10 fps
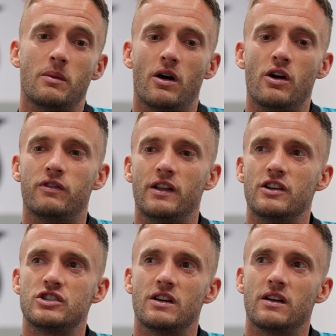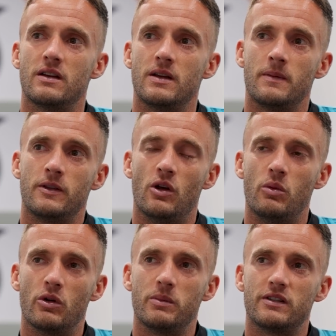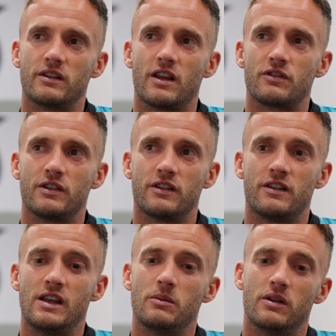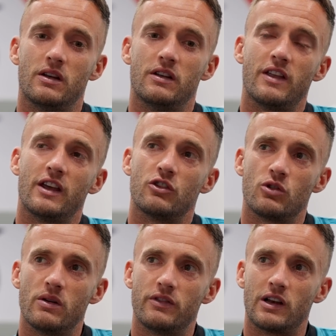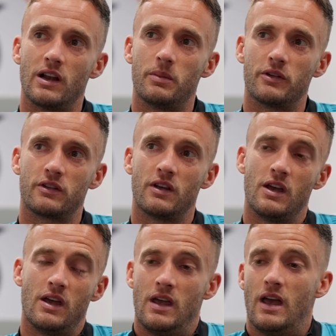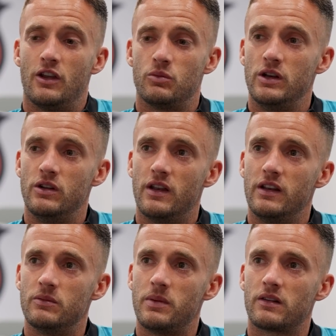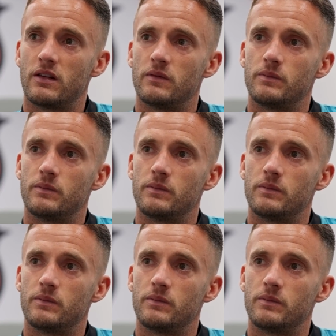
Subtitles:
But hopefully this year, you know, we want to be successful as a team. And if they can grow with the club as we do, then even better.